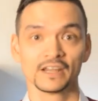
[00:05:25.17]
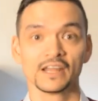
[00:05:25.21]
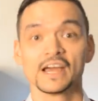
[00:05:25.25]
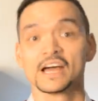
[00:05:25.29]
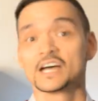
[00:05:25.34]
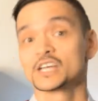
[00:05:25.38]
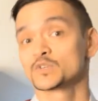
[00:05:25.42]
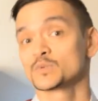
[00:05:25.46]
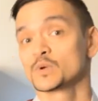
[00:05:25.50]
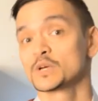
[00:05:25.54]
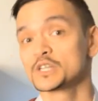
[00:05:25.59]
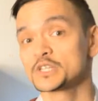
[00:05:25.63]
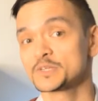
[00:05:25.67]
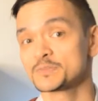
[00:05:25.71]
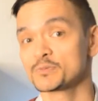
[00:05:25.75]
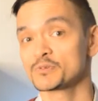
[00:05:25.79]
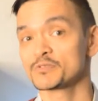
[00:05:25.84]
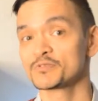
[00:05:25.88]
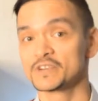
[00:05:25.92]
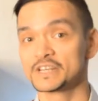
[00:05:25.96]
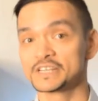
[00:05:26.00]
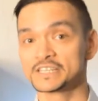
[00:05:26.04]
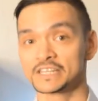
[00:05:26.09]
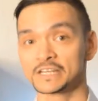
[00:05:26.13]
as well as
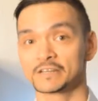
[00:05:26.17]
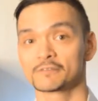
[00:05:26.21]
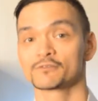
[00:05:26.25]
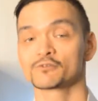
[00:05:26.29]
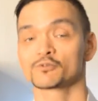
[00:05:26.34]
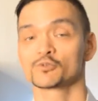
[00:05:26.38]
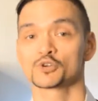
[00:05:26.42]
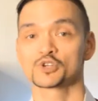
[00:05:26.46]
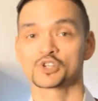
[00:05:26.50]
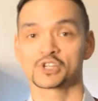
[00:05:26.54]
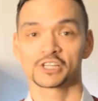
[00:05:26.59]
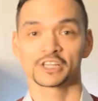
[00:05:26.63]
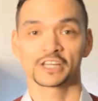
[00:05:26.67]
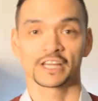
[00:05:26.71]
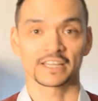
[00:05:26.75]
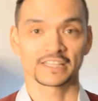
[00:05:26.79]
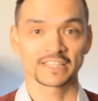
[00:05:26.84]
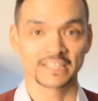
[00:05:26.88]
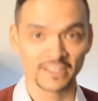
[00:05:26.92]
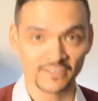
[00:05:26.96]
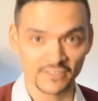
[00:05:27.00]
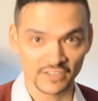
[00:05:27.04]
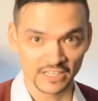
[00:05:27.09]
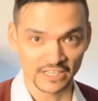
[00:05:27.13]
preventing fraudulent
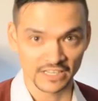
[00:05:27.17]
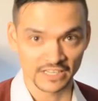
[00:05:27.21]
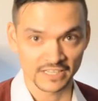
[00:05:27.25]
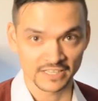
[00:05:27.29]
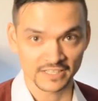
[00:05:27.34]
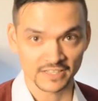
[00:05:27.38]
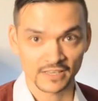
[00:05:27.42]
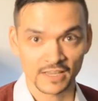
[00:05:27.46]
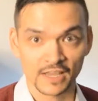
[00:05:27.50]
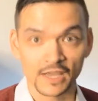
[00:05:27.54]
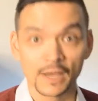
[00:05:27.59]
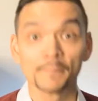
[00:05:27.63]
activities.